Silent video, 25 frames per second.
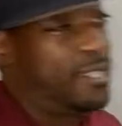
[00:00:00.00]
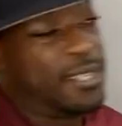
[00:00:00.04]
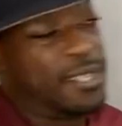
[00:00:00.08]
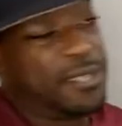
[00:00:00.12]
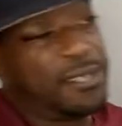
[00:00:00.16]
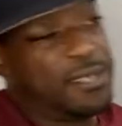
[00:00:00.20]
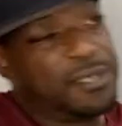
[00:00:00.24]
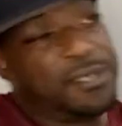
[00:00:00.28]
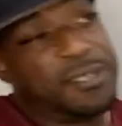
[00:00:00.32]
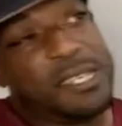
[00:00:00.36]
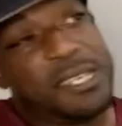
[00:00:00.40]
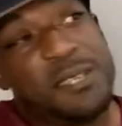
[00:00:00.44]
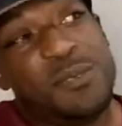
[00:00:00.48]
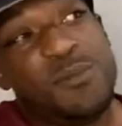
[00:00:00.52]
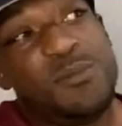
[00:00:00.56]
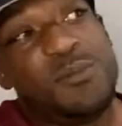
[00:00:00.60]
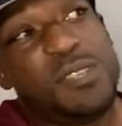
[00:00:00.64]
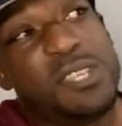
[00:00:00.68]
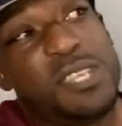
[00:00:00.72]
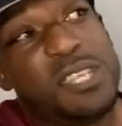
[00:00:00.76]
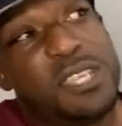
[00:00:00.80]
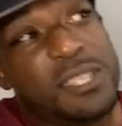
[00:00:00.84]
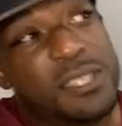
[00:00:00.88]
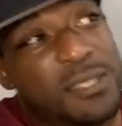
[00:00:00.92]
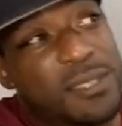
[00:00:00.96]

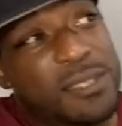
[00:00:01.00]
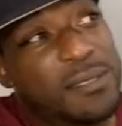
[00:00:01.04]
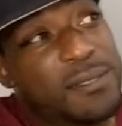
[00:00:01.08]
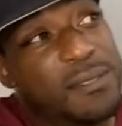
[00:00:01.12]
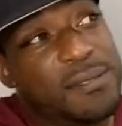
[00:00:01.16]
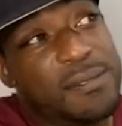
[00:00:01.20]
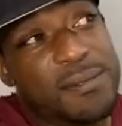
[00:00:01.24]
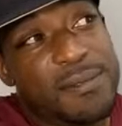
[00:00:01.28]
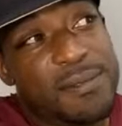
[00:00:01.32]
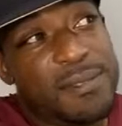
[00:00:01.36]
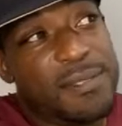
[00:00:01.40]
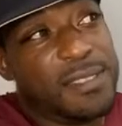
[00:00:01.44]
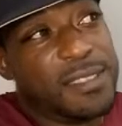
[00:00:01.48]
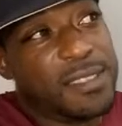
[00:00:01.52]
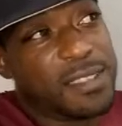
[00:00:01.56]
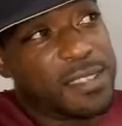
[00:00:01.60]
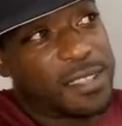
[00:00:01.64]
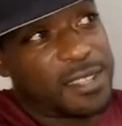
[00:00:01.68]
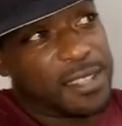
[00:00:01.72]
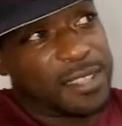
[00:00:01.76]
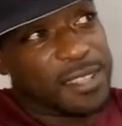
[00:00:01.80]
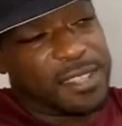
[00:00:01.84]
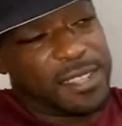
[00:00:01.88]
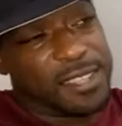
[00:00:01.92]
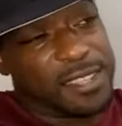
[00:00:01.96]
he
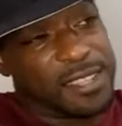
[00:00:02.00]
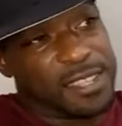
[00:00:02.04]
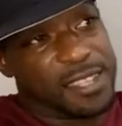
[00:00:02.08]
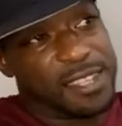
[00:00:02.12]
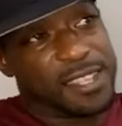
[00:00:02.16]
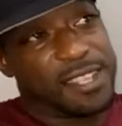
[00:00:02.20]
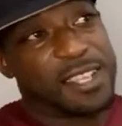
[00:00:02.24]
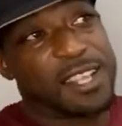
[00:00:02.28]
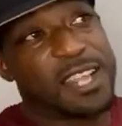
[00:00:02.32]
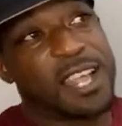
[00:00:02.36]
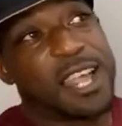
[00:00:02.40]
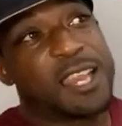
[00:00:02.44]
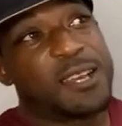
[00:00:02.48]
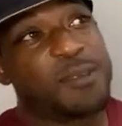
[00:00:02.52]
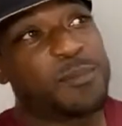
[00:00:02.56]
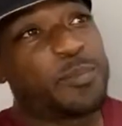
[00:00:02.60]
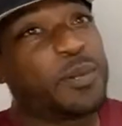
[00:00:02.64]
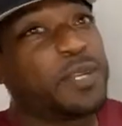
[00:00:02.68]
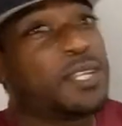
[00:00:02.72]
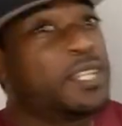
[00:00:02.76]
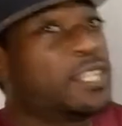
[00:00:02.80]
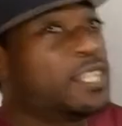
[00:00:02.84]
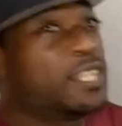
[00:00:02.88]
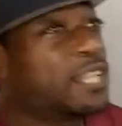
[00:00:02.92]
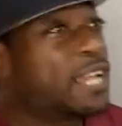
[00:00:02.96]
kind of
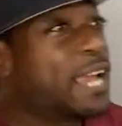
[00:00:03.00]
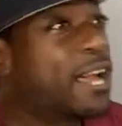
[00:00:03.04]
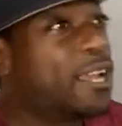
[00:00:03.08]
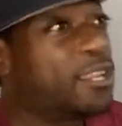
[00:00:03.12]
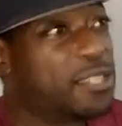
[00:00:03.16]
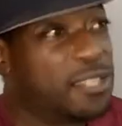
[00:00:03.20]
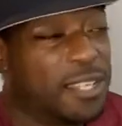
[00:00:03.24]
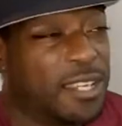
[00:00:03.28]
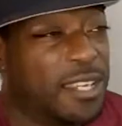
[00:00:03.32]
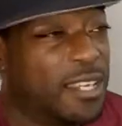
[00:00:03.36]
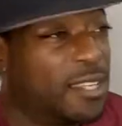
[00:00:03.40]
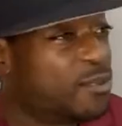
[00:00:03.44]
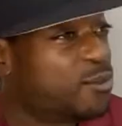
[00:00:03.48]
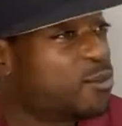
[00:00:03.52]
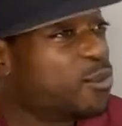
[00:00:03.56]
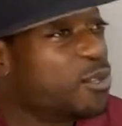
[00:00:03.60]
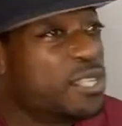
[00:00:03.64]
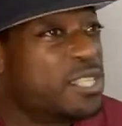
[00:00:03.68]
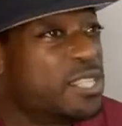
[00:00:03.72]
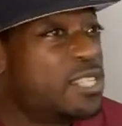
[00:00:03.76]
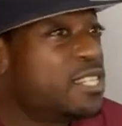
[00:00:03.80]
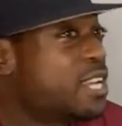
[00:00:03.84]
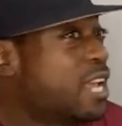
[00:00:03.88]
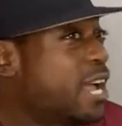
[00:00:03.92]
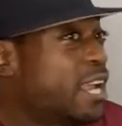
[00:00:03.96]
put it out there. It's
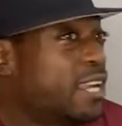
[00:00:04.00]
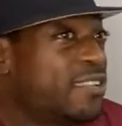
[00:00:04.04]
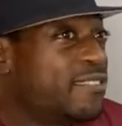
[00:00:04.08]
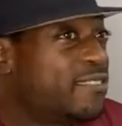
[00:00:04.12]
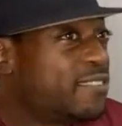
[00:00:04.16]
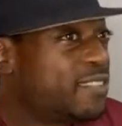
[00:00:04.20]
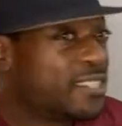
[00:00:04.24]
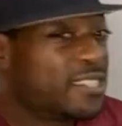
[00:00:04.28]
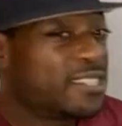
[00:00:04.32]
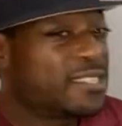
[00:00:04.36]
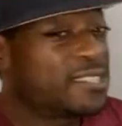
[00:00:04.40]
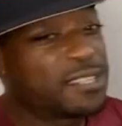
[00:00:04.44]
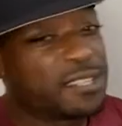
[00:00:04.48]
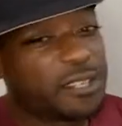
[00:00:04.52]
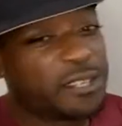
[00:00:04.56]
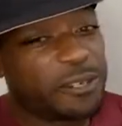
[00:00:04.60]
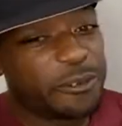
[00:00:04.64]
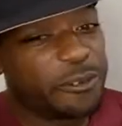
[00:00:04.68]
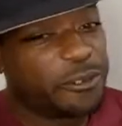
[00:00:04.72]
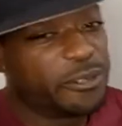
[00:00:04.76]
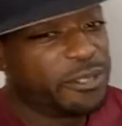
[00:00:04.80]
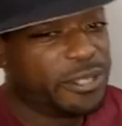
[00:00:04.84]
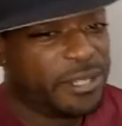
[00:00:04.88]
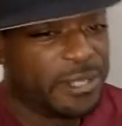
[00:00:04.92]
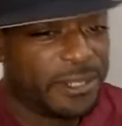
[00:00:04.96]
really not even his
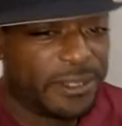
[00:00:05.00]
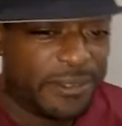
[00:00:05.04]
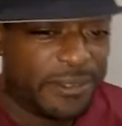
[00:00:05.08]
theory.